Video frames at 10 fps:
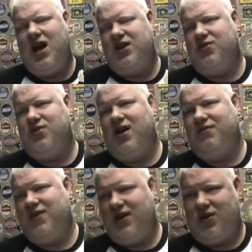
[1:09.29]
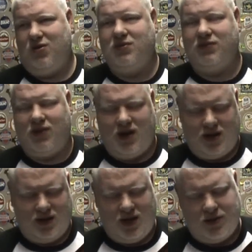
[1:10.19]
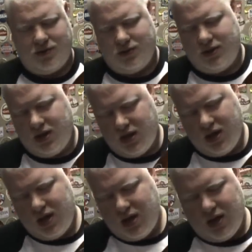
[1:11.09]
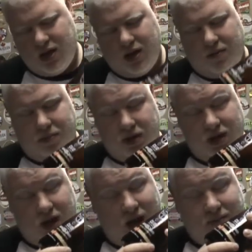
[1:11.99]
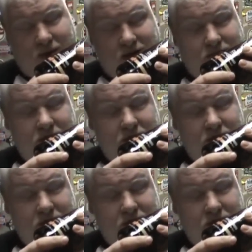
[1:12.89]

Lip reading: I don't have high hopes for any of the others. But I might